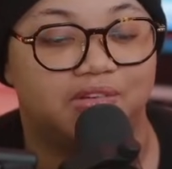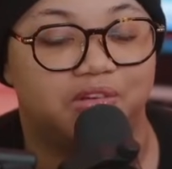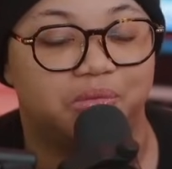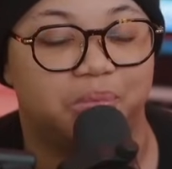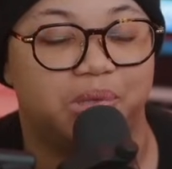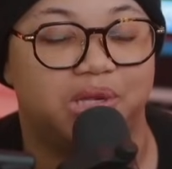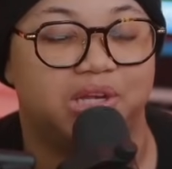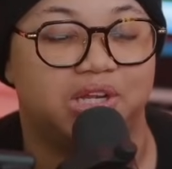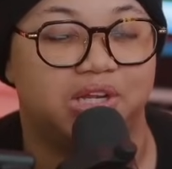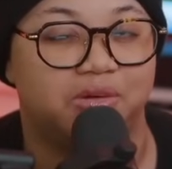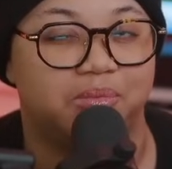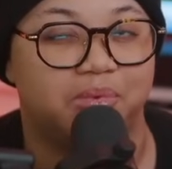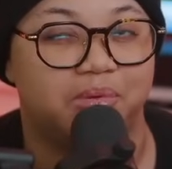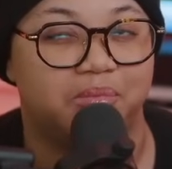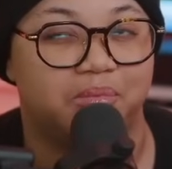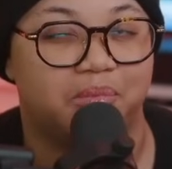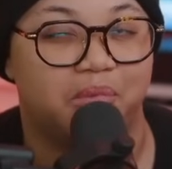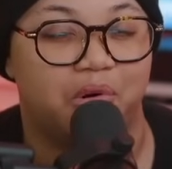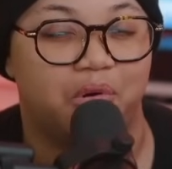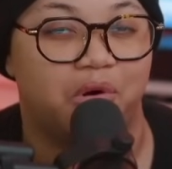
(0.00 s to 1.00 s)
to be a little bit
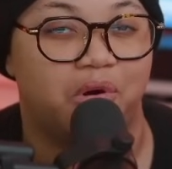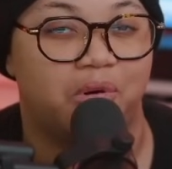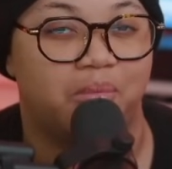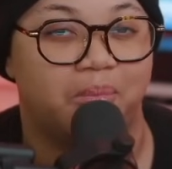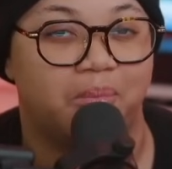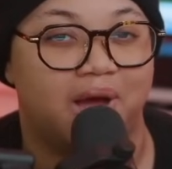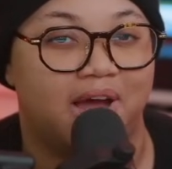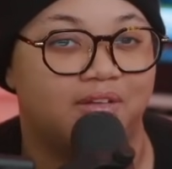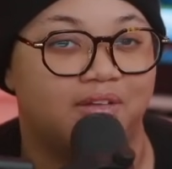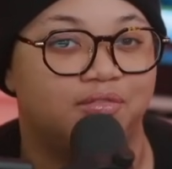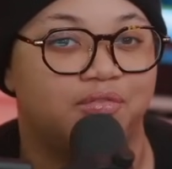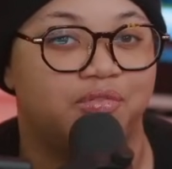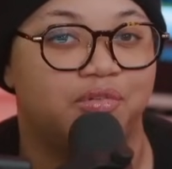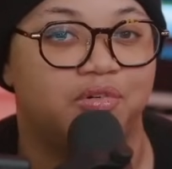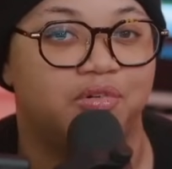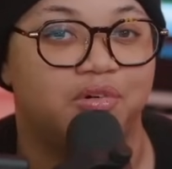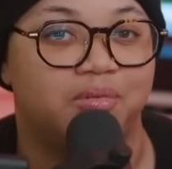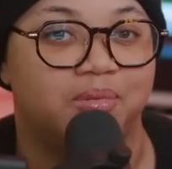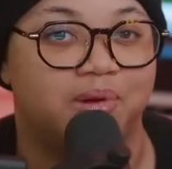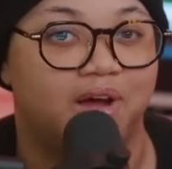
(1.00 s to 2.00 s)
more
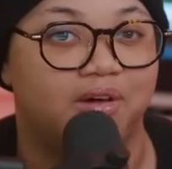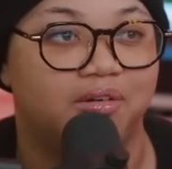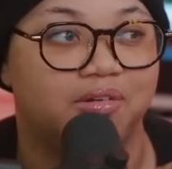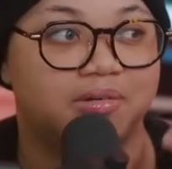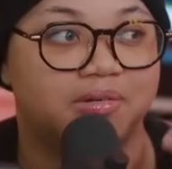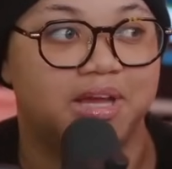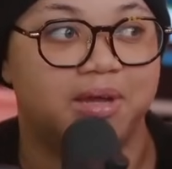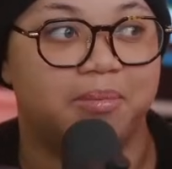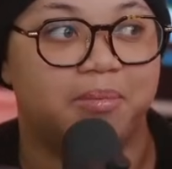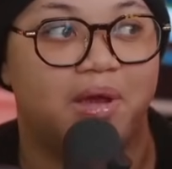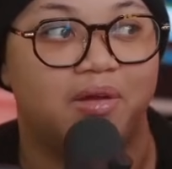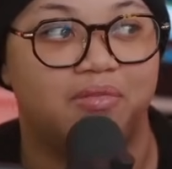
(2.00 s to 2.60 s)
mindful about like my